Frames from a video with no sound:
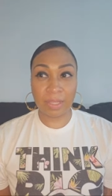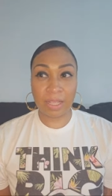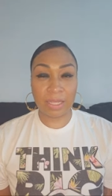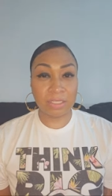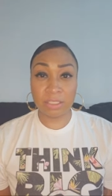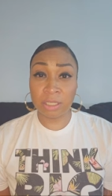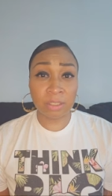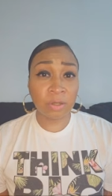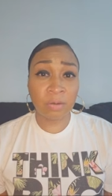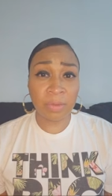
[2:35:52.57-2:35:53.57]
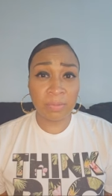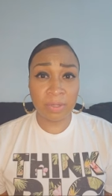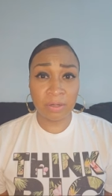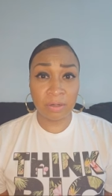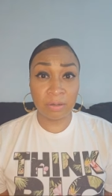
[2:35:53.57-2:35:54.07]
I said, No, baby
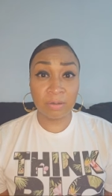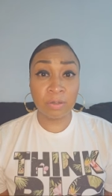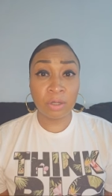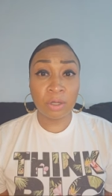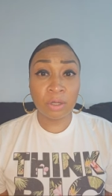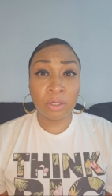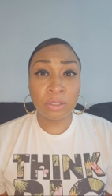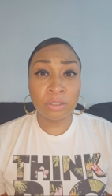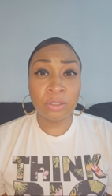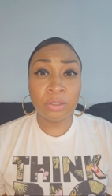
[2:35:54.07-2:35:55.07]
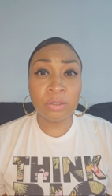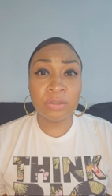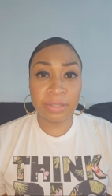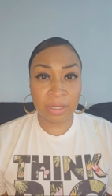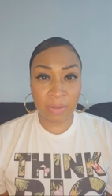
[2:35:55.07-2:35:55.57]
girl. You
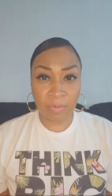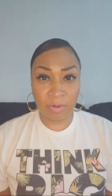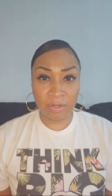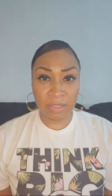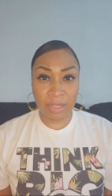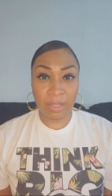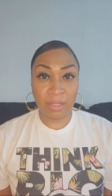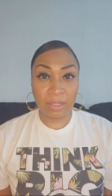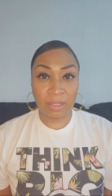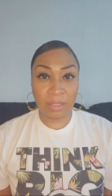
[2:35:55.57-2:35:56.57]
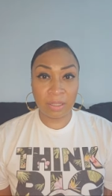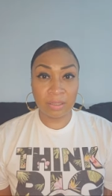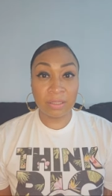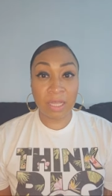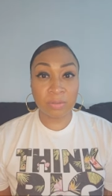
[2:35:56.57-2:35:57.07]
think I'm all of that.
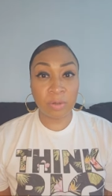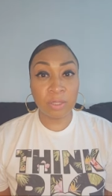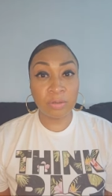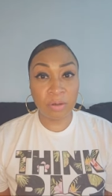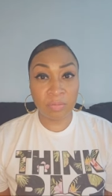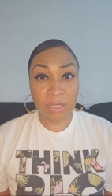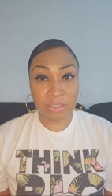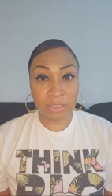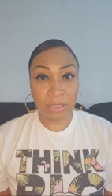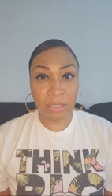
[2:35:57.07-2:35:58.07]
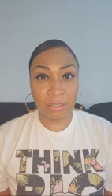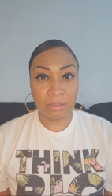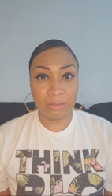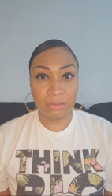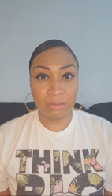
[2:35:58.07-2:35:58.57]
That's why you're on my shit.
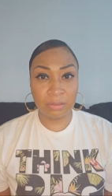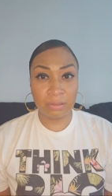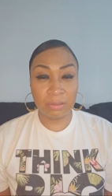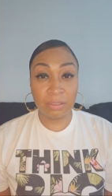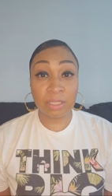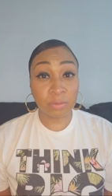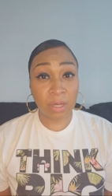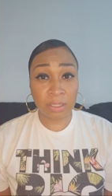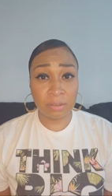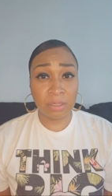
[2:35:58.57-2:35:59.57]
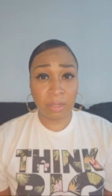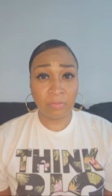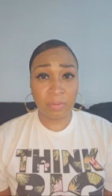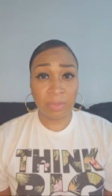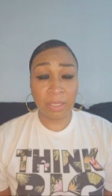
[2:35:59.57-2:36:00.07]
That's why you're in love
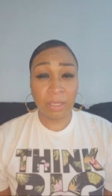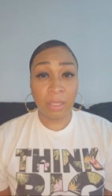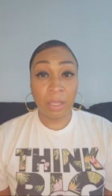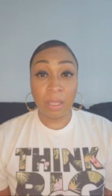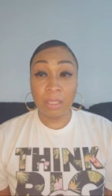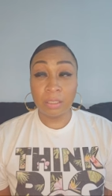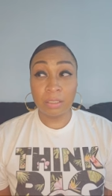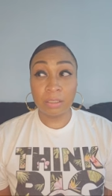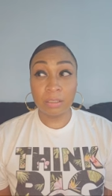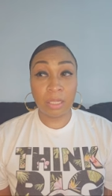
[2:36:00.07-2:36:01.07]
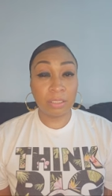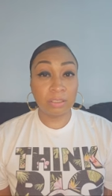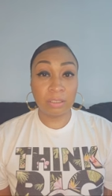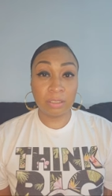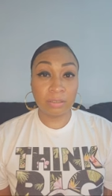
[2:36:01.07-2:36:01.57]
with me. That
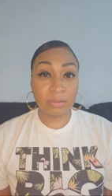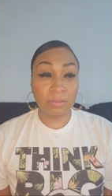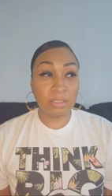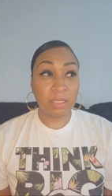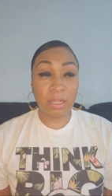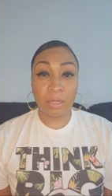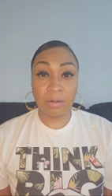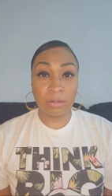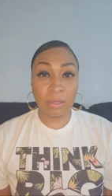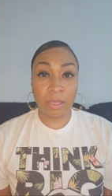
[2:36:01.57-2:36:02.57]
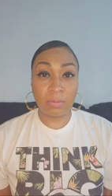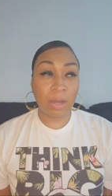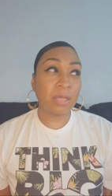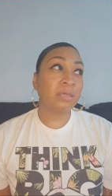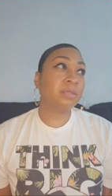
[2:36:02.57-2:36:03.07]
shit send that girl haywire.